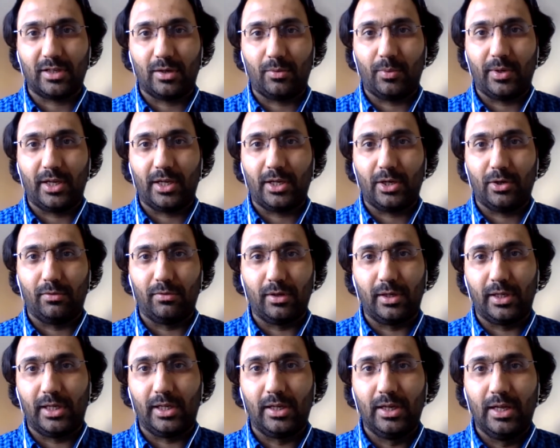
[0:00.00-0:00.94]
So we
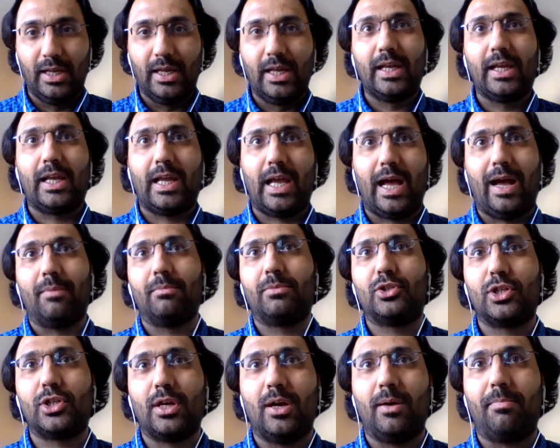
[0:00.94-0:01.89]
currently
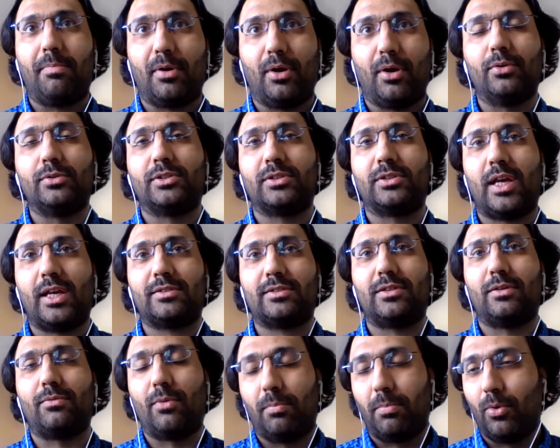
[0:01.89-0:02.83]
capture,
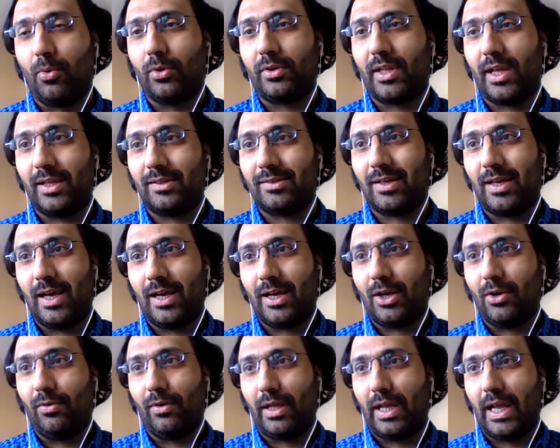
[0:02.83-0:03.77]
process and report data
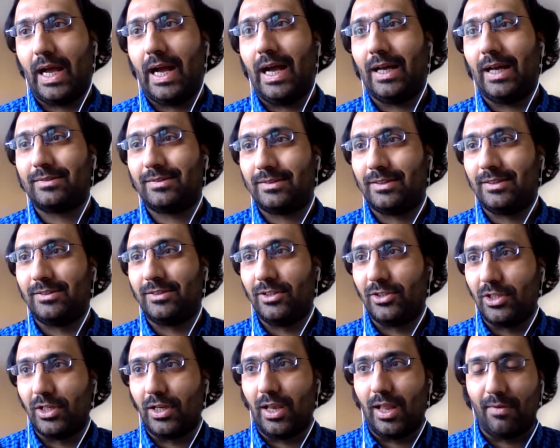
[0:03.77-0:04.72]
currently at a
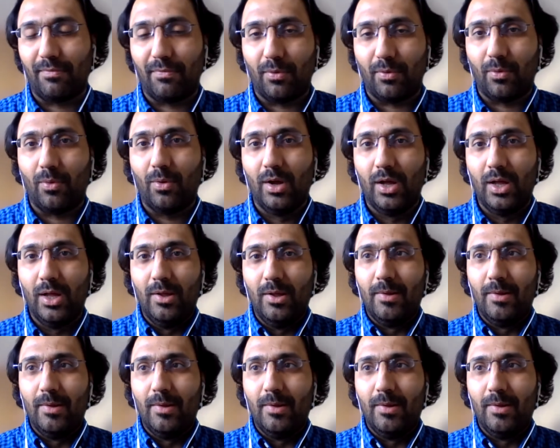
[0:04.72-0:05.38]
CCG level.